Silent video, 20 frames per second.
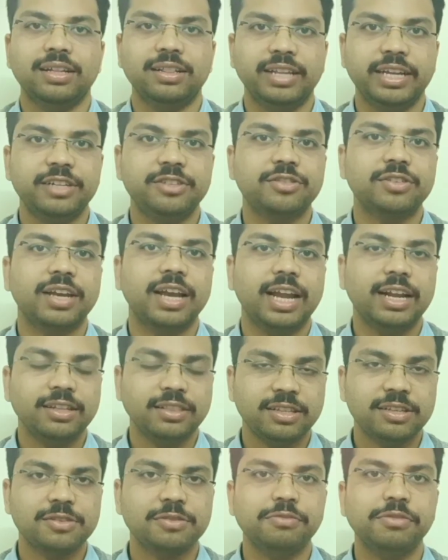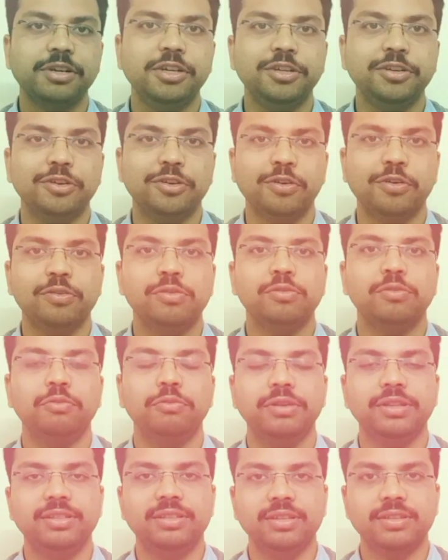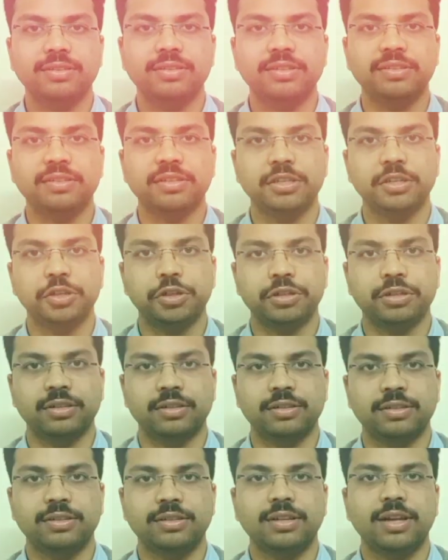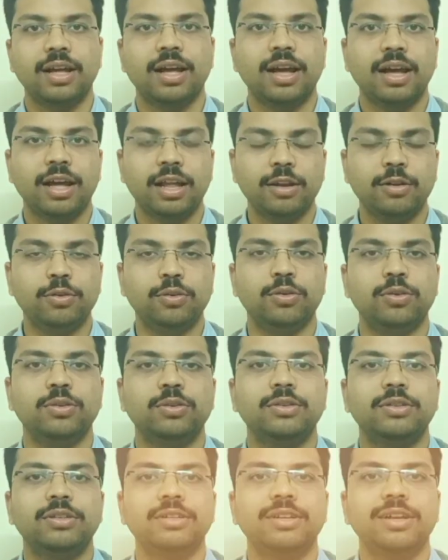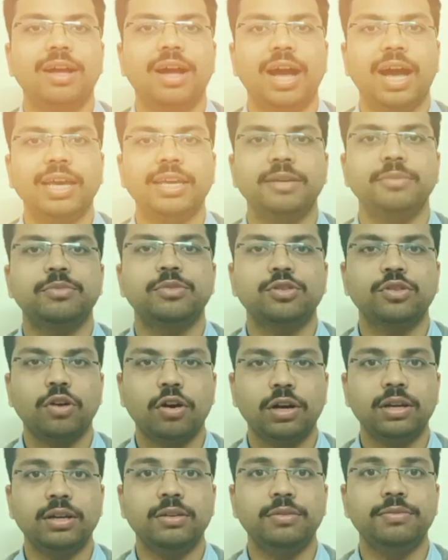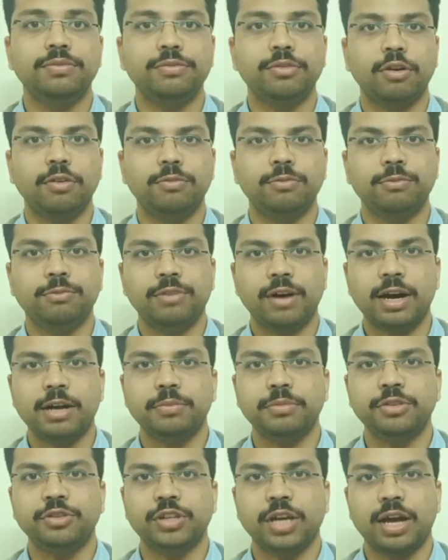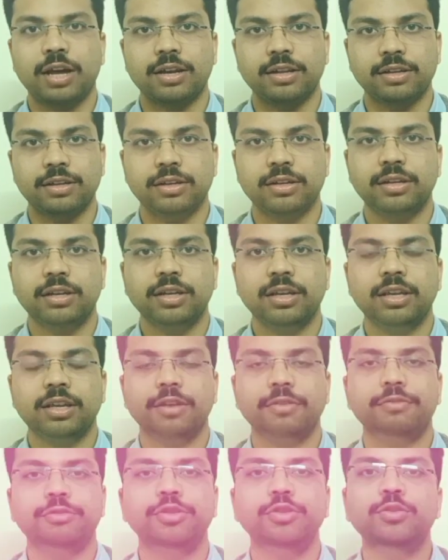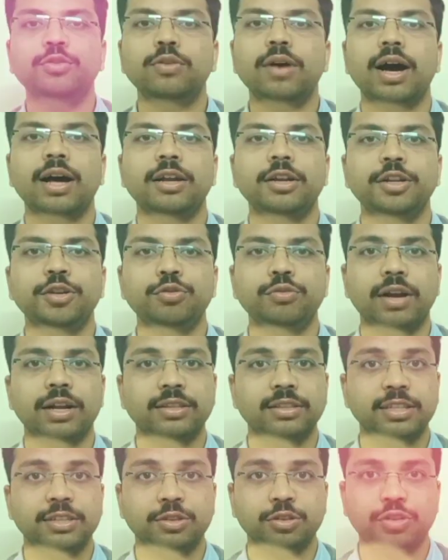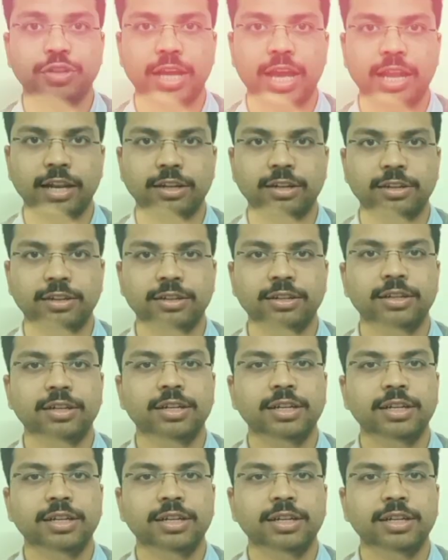Let's end this video with this discussion. Hello, I am Saurabh from Pharmacharya. If you are new at this channel,